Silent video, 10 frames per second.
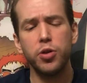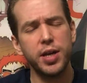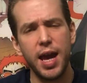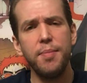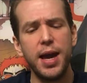The
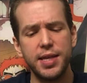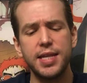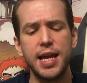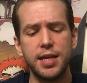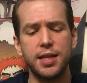game has a
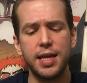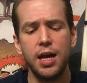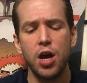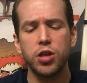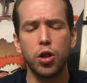
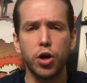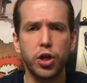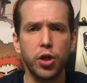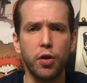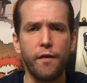tendency to
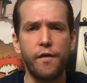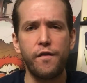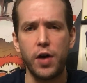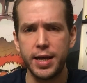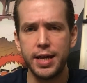look a little
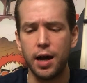funny.